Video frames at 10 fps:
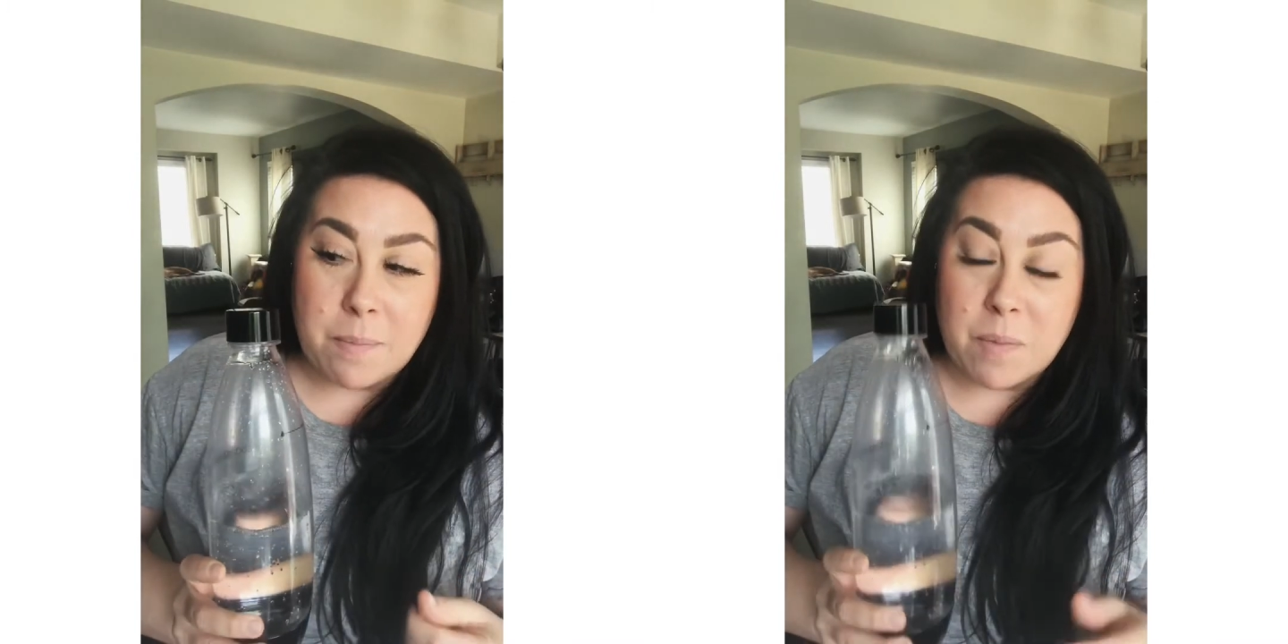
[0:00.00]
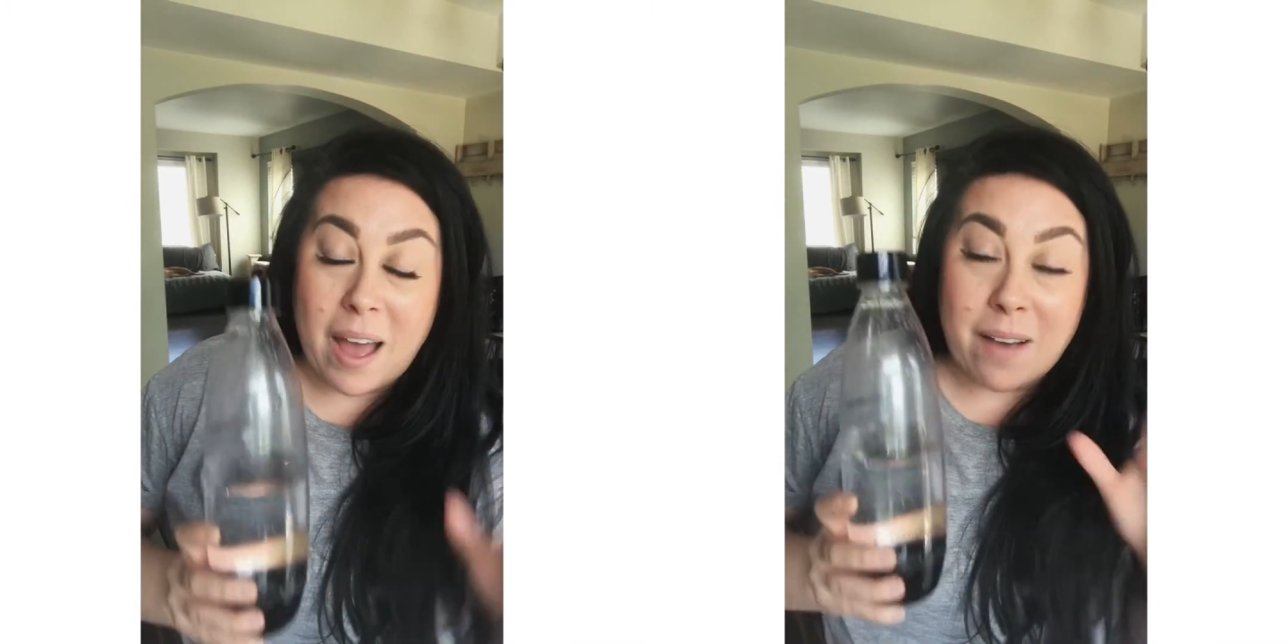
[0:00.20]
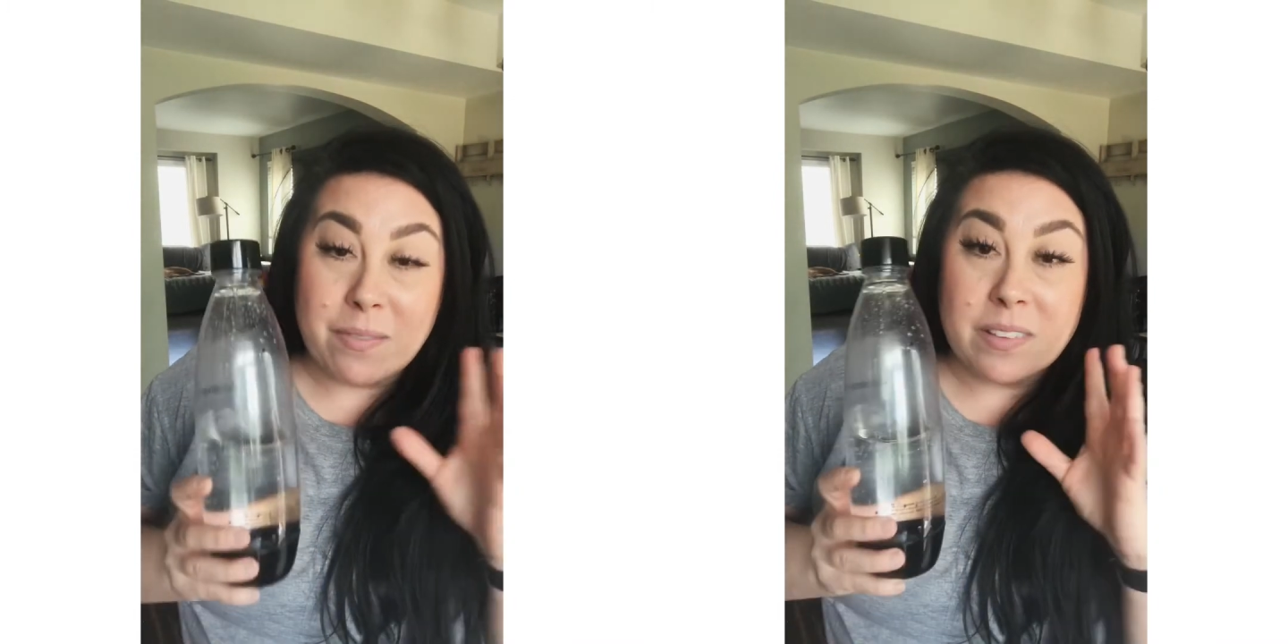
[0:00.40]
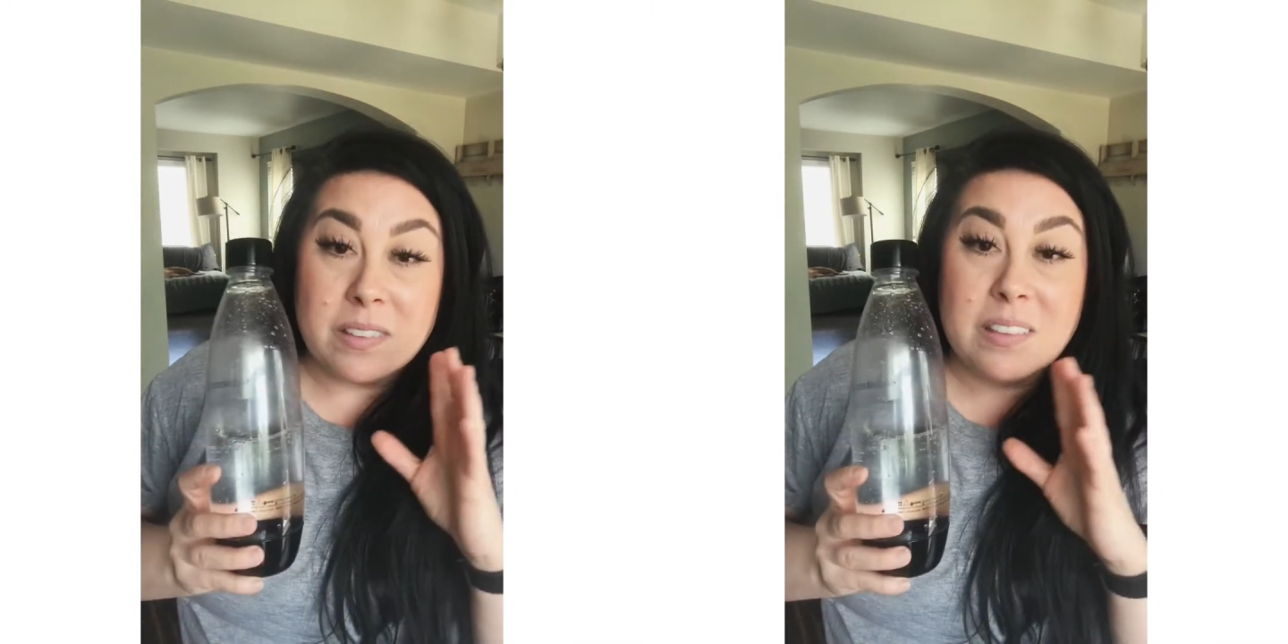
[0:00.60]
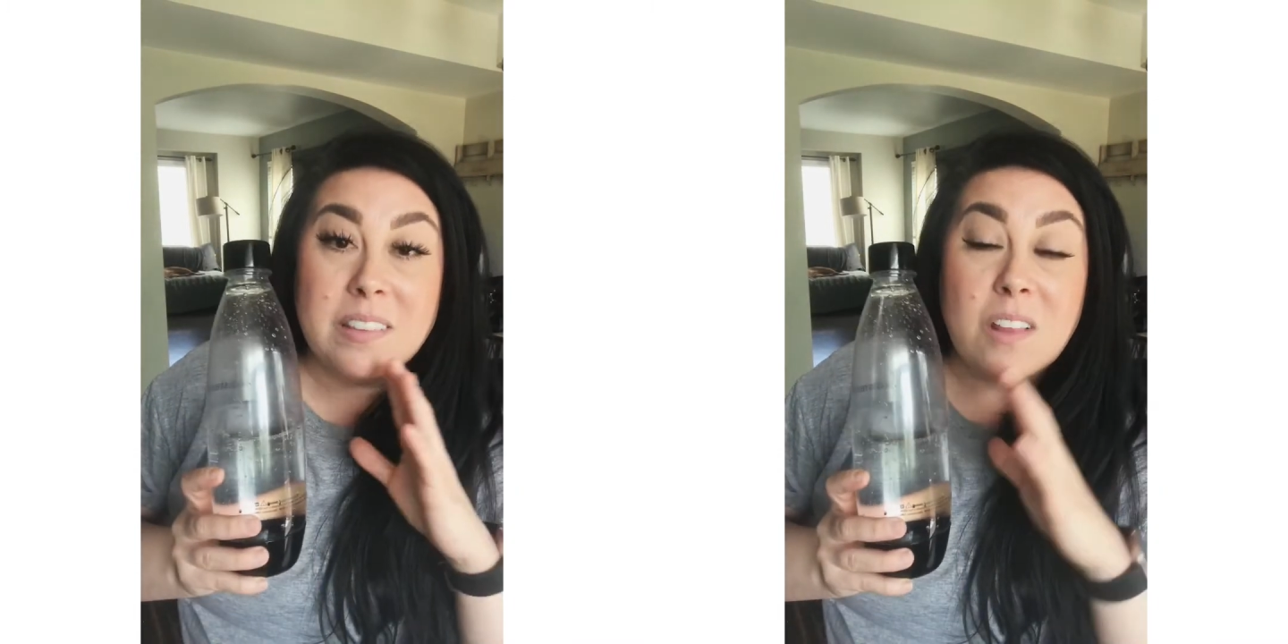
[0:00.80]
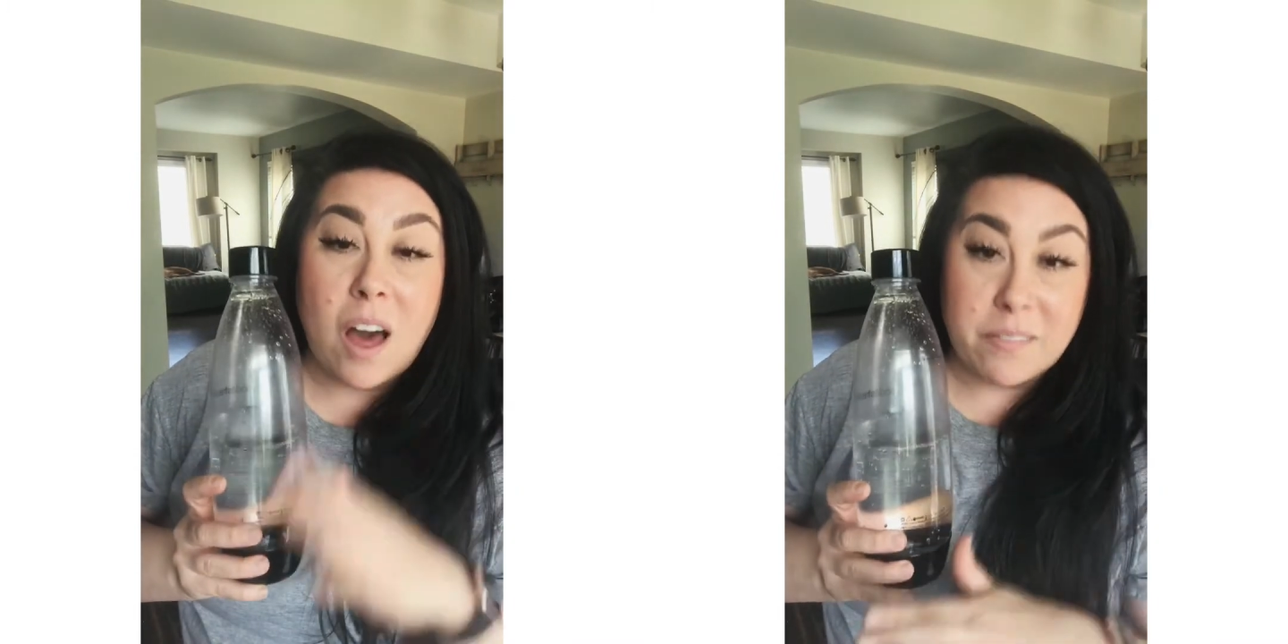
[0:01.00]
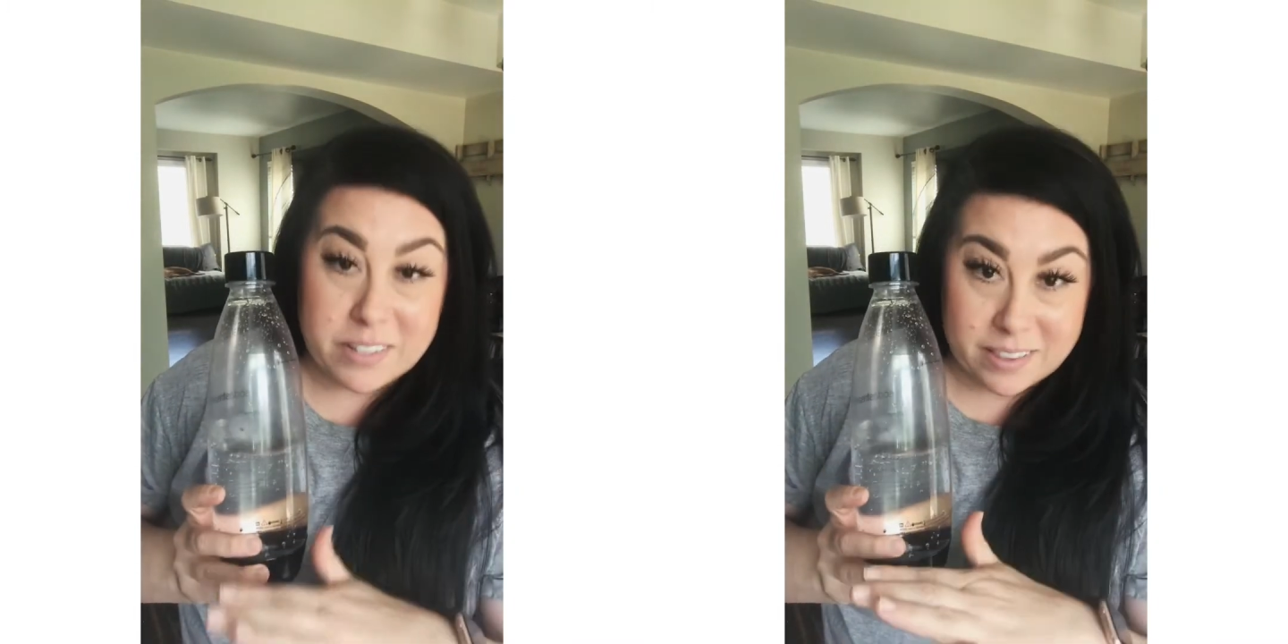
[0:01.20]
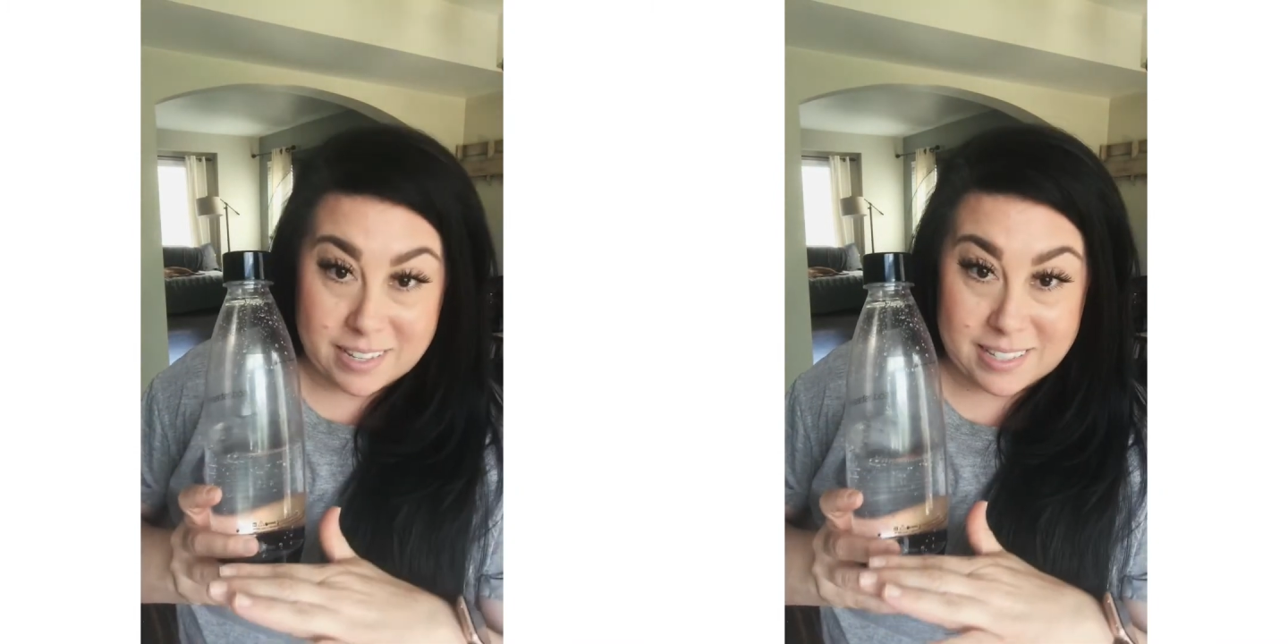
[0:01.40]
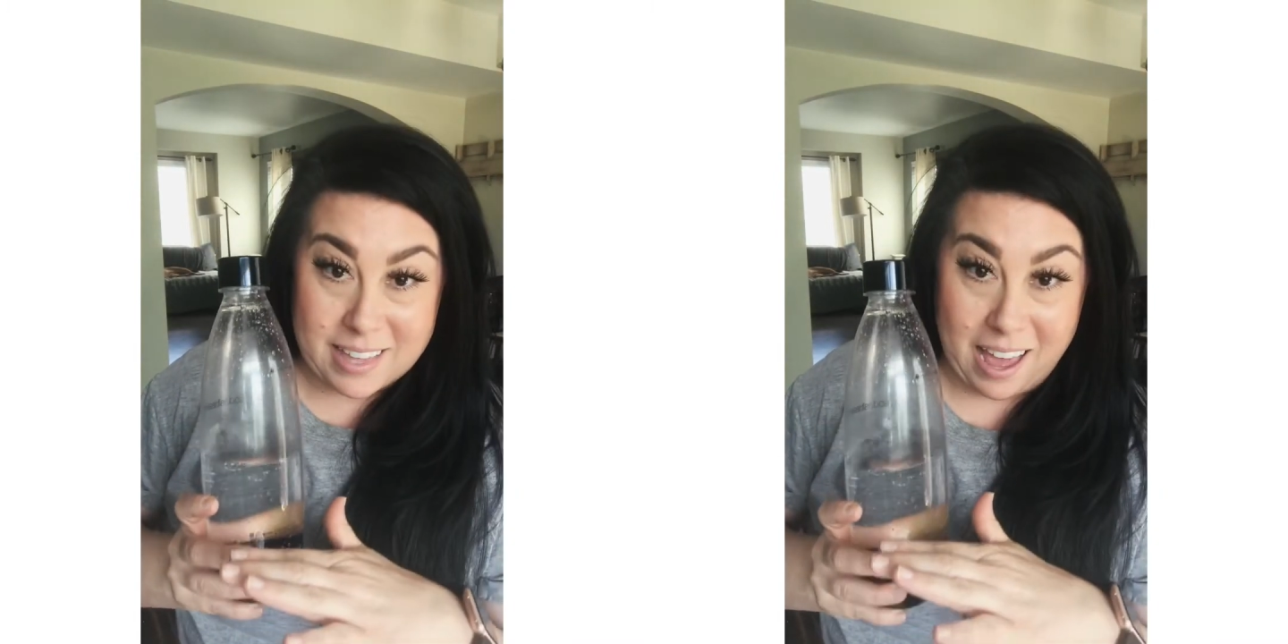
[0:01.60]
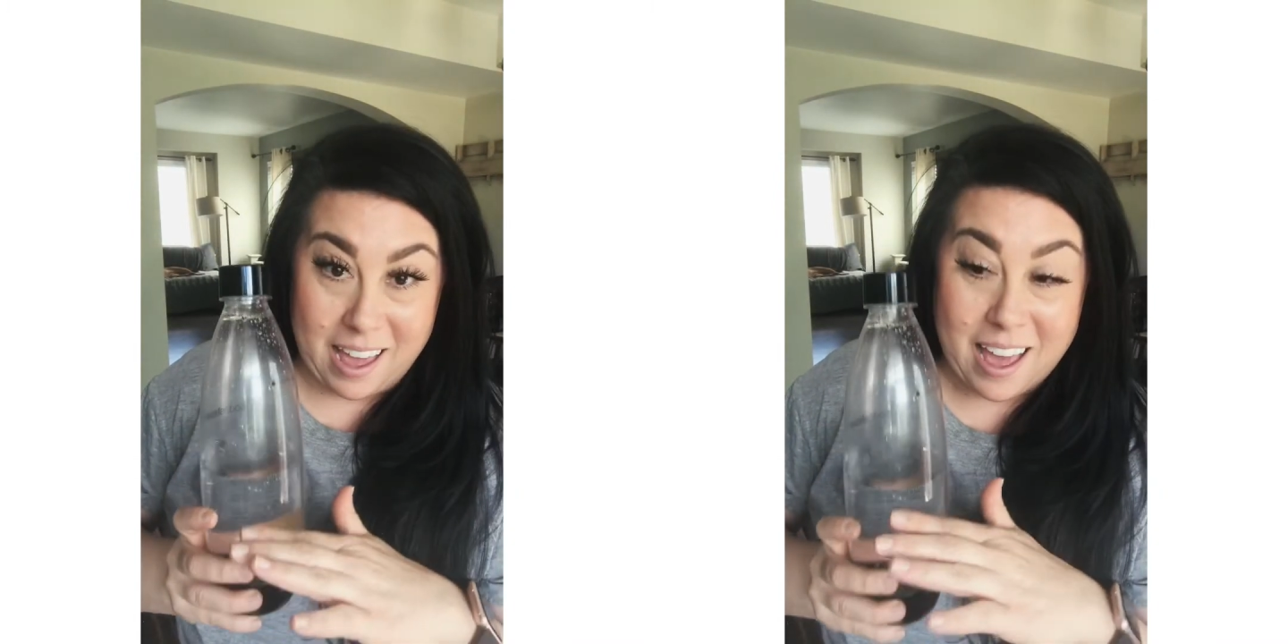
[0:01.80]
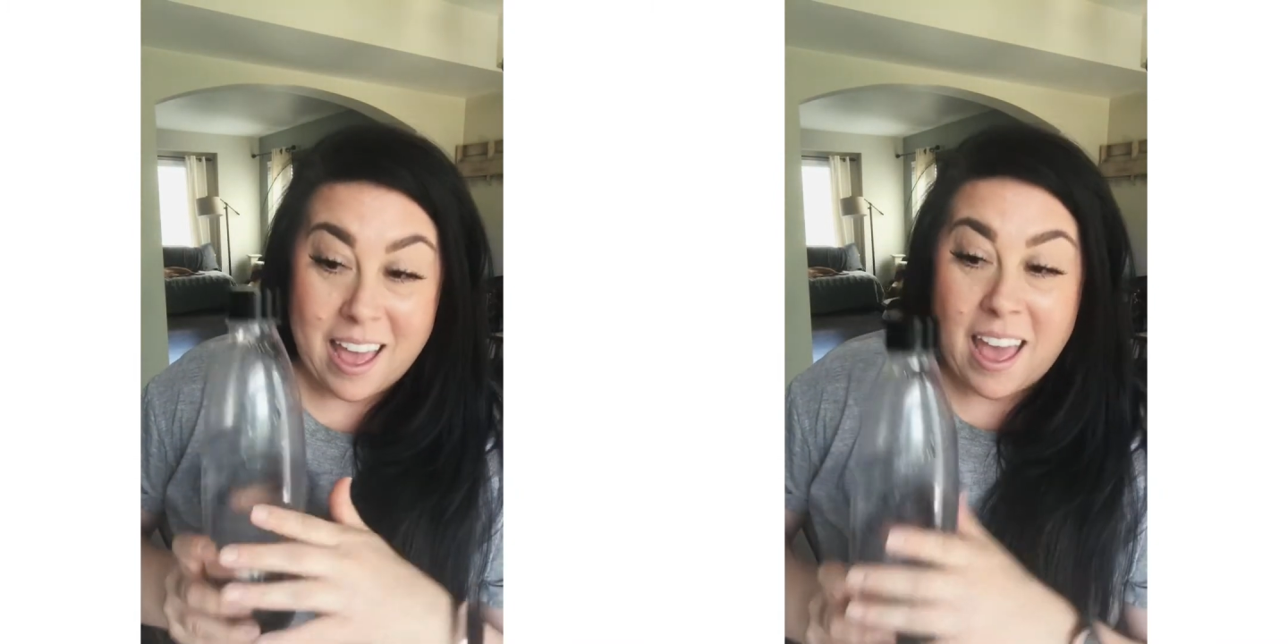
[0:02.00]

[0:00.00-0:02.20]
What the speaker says: have loved this thing.